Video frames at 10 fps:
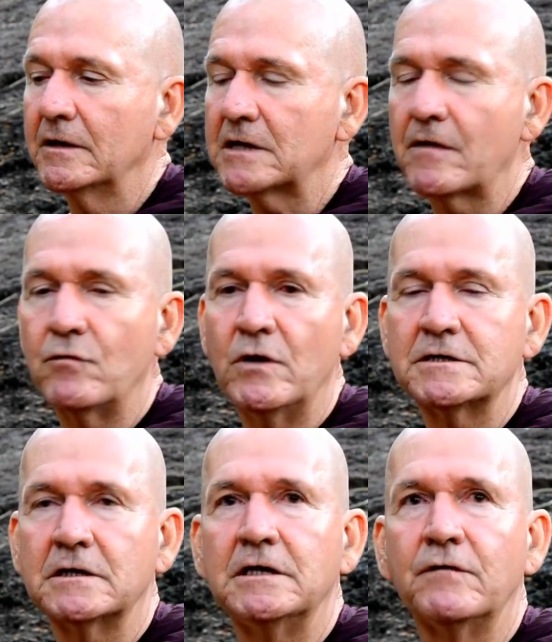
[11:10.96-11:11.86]
so there
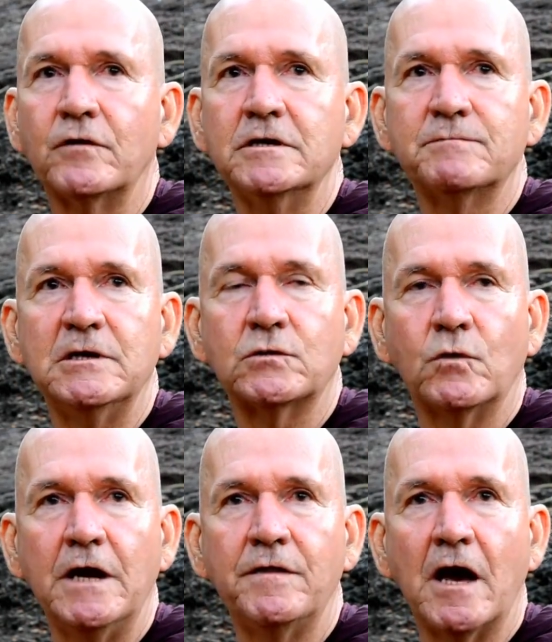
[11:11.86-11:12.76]
is a difference
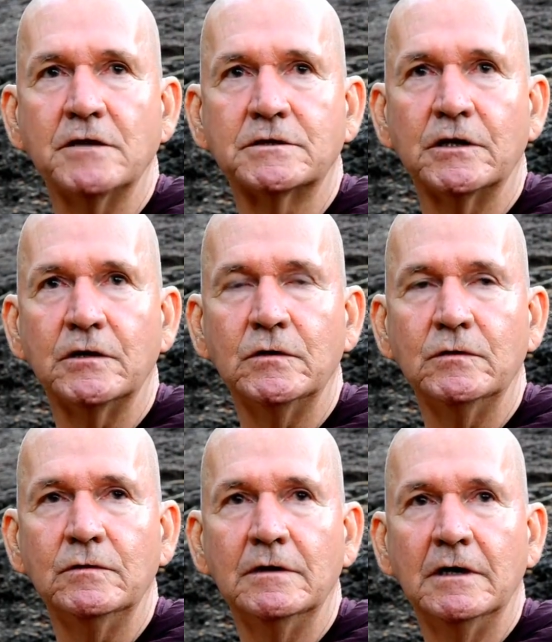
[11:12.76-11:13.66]
between those
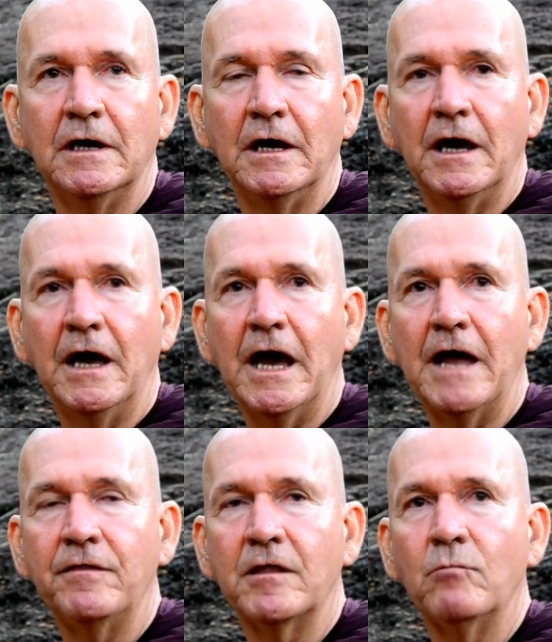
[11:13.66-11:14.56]
two,
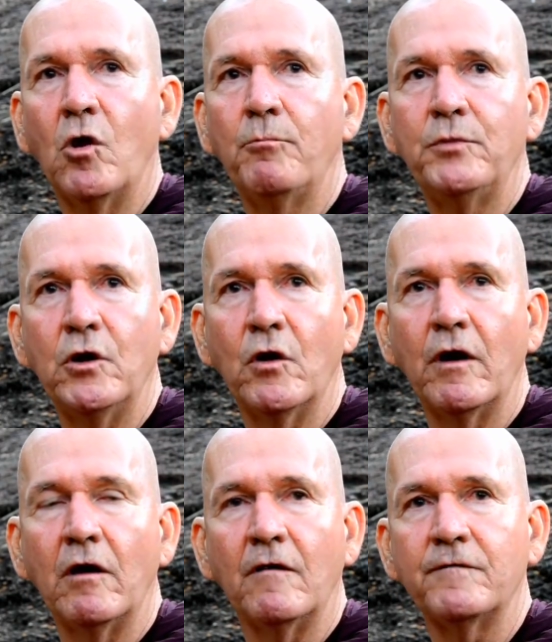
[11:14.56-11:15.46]
and the more
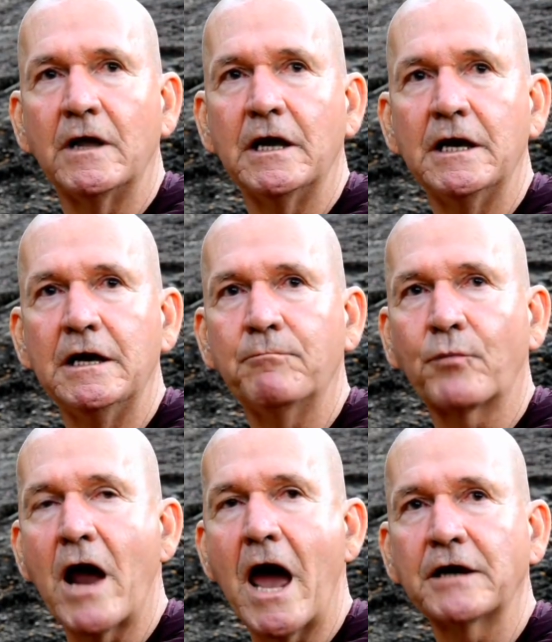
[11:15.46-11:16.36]
pure of the
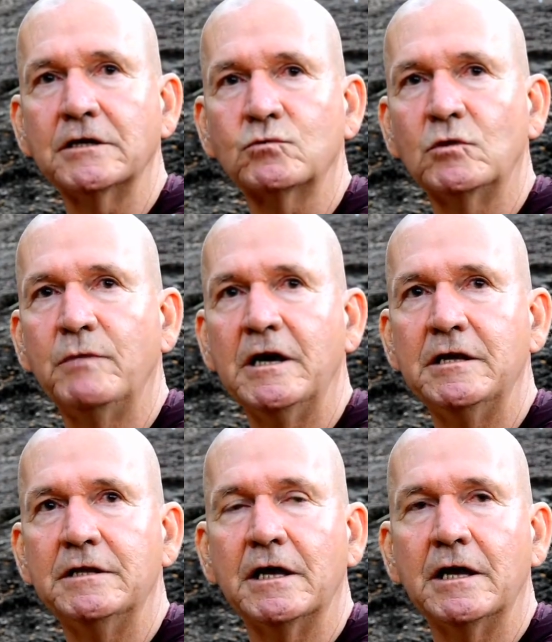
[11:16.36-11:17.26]
practice would
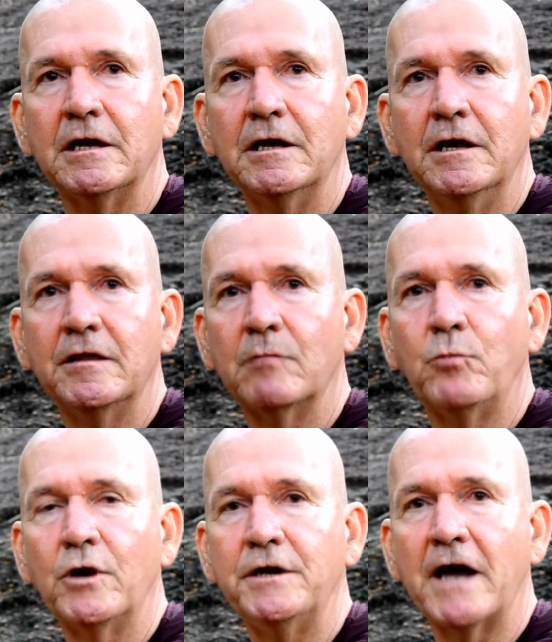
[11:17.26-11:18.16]
be the, the
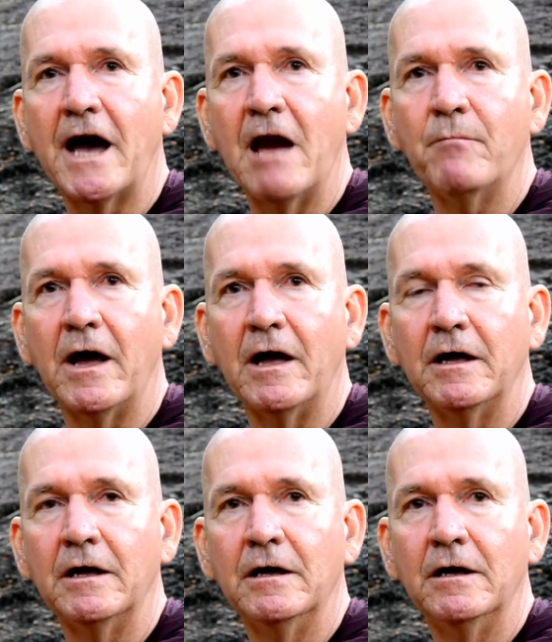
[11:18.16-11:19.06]
Buddha Dharma
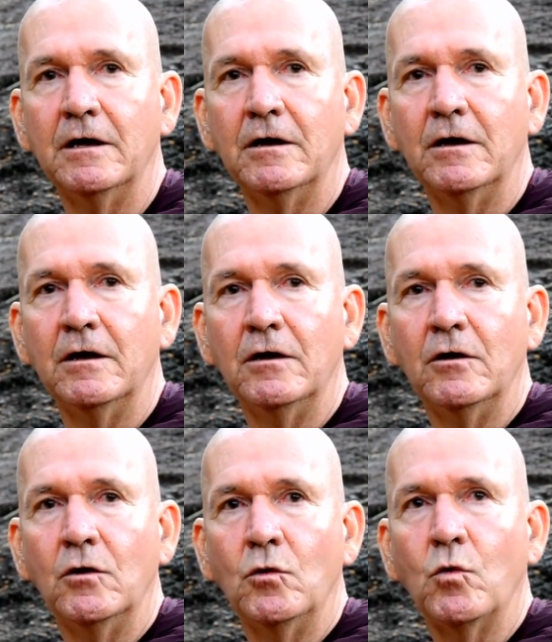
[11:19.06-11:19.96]

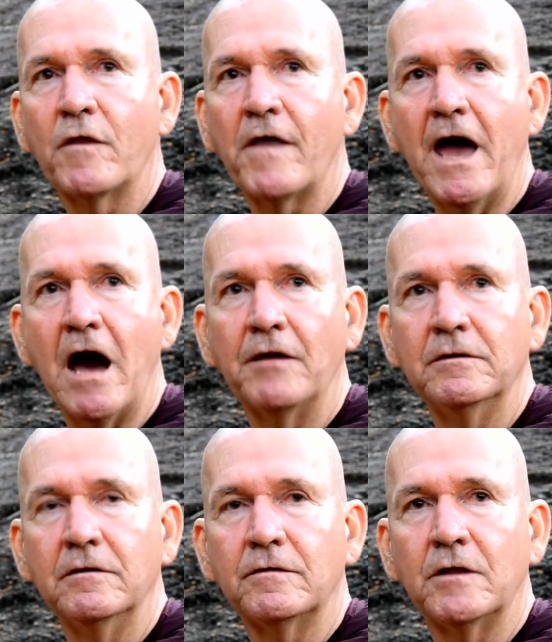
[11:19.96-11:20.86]
without
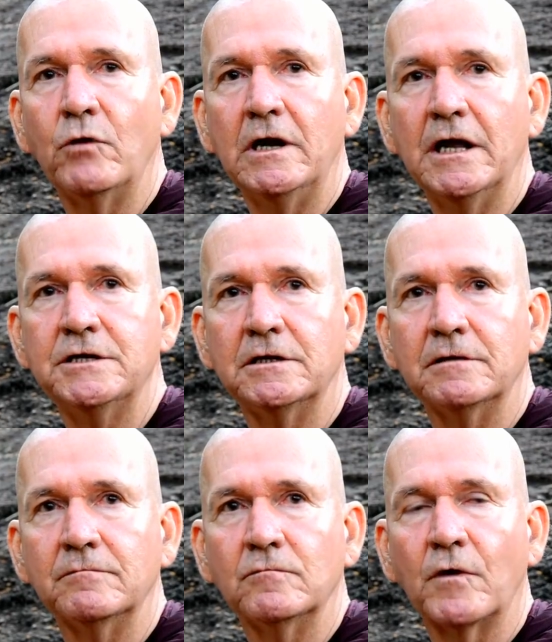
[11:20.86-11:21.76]
the religion,
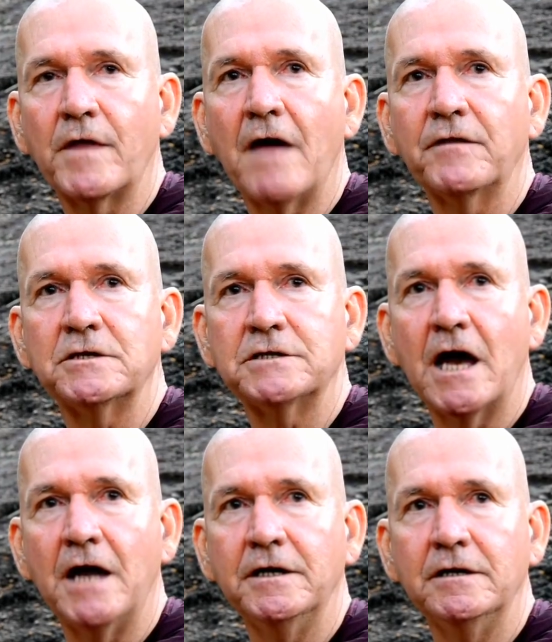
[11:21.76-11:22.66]
without the
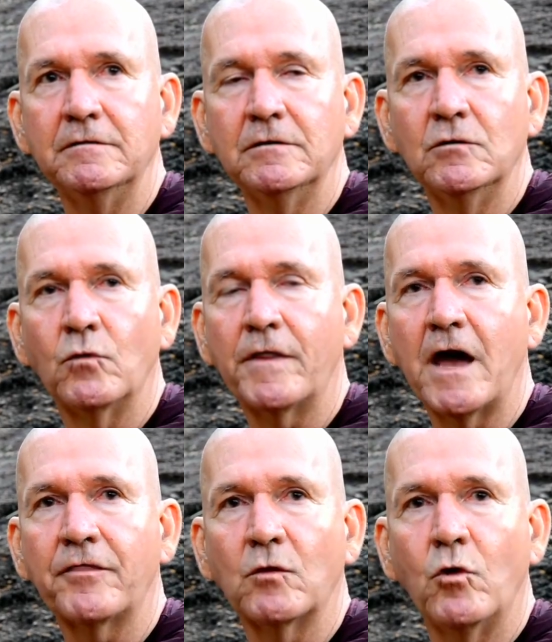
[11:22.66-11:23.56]
chanting,
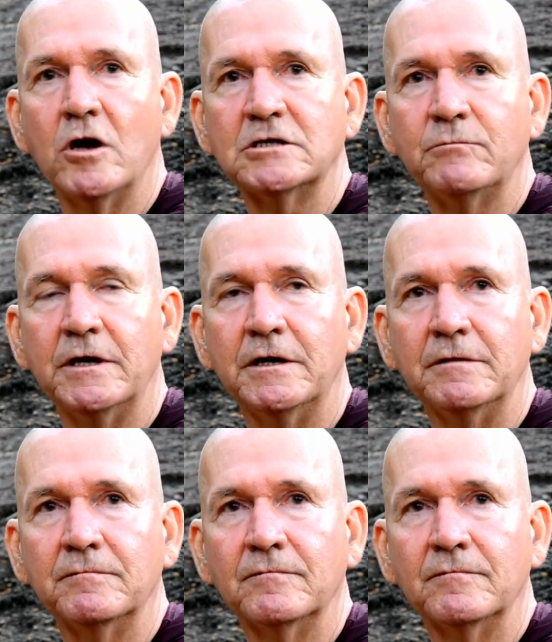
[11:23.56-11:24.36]
without the worshipping.